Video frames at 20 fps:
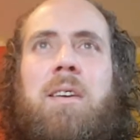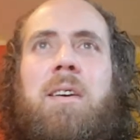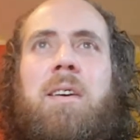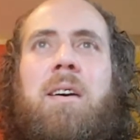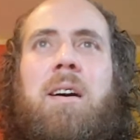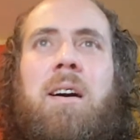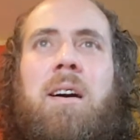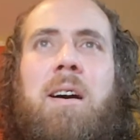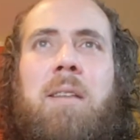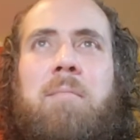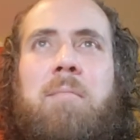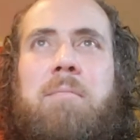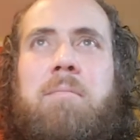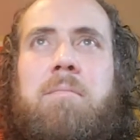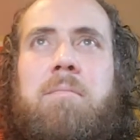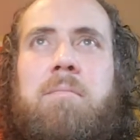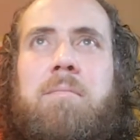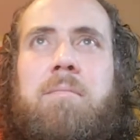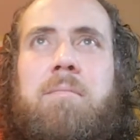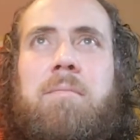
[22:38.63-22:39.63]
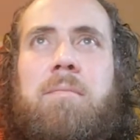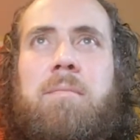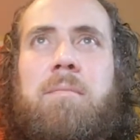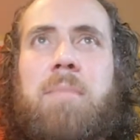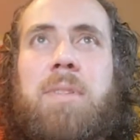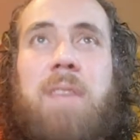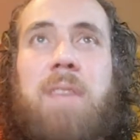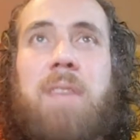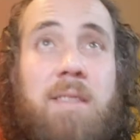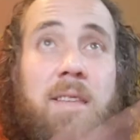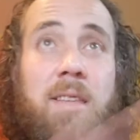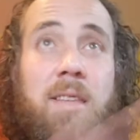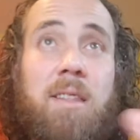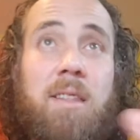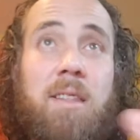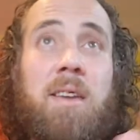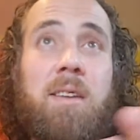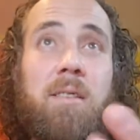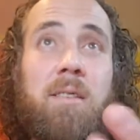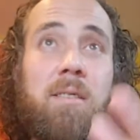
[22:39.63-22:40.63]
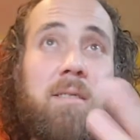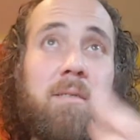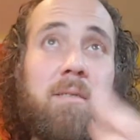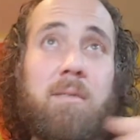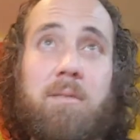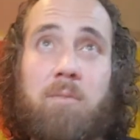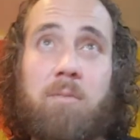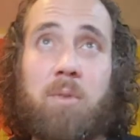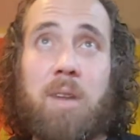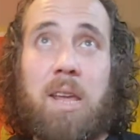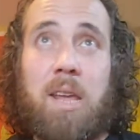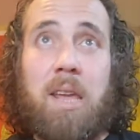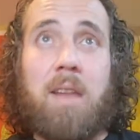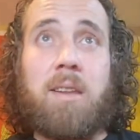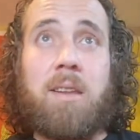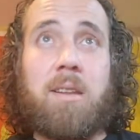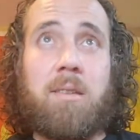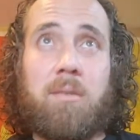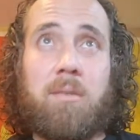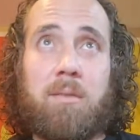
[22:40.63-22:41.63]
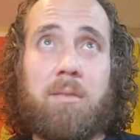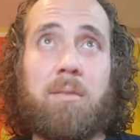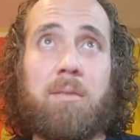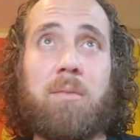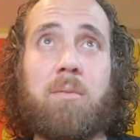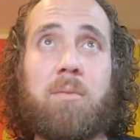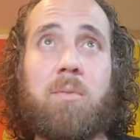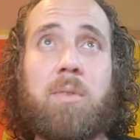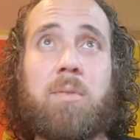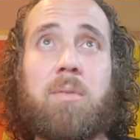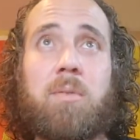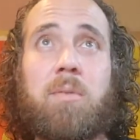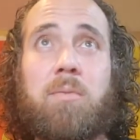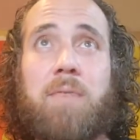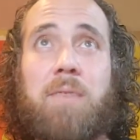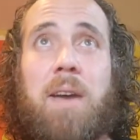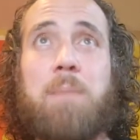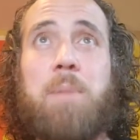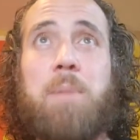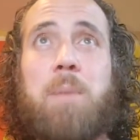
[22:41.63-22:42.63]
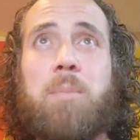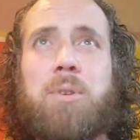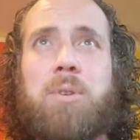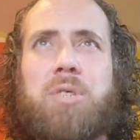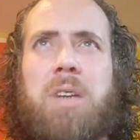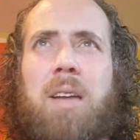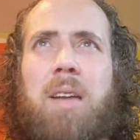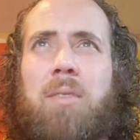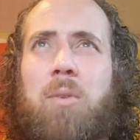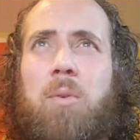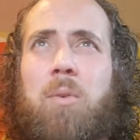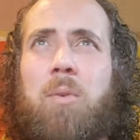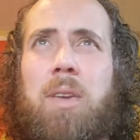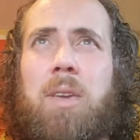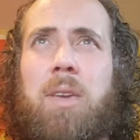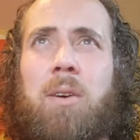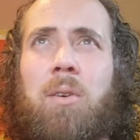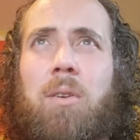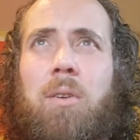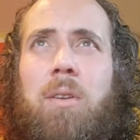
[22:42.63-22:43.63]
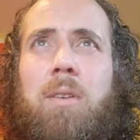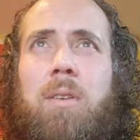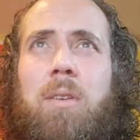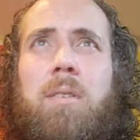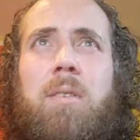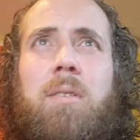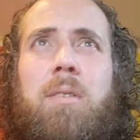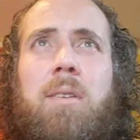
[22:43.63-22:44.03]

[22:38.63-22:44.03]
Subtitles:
But technically, what I ended with 5 people shot, 2 killed.